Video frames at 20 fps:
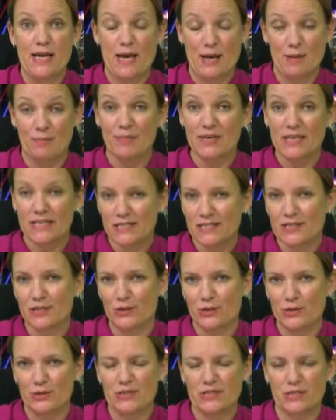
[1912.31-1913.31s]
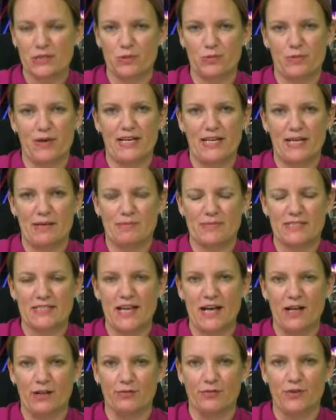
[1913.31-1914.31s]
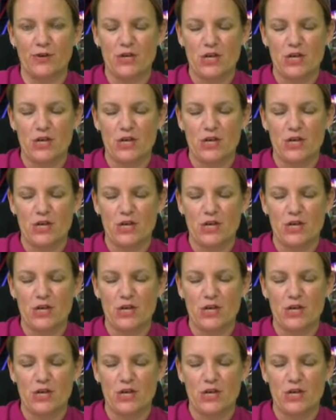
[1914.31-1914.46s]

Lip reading: and Peter uses one himself.